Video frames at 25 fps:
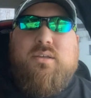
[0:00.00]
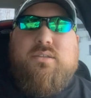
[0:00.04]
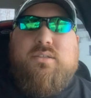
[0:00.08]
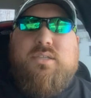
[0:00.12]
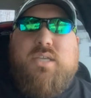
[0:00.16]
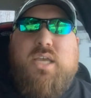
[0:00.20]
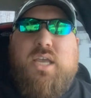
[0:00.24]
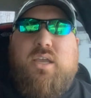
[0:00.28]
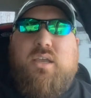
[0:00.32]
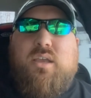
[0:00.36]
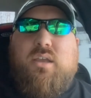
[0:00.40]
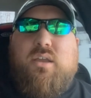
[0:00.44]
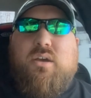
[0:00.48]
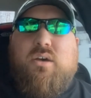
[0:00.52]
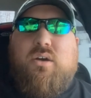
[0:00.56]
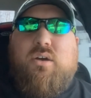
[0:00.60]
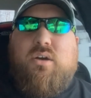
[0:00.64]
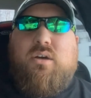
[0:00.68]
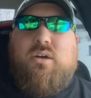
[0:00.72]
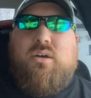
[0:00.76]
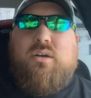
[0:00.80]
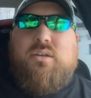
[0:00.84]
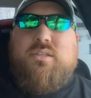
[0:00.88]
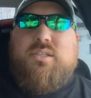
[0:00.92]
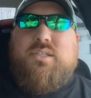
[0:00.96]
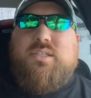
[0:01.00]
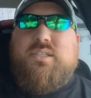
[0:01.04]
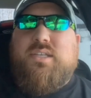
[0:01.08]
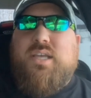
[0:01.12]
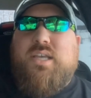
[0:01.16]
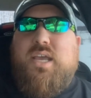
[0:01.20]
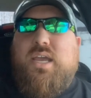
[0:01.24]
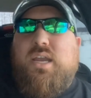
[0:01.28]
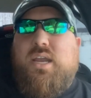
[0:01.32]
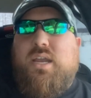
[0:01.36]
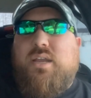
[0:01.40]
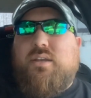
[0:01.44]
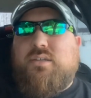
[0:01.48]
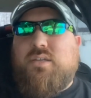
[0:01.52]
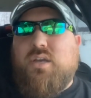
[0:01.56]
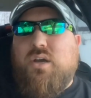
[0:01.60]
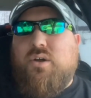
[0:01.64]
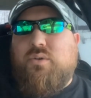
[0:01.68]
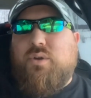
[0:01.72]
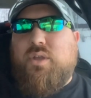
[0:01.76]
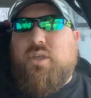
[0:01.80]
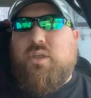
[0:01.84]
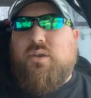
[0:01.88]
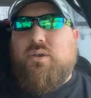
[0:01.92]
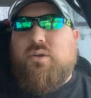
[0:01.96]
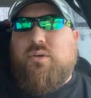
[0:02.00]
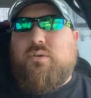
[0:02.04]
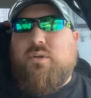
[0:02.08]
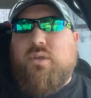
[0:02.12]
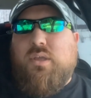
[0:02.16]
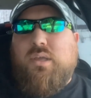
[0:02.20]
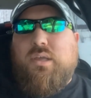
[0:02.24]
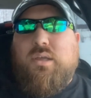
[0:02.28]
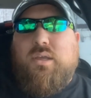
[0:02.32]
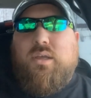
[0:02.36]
taking on San Antonio.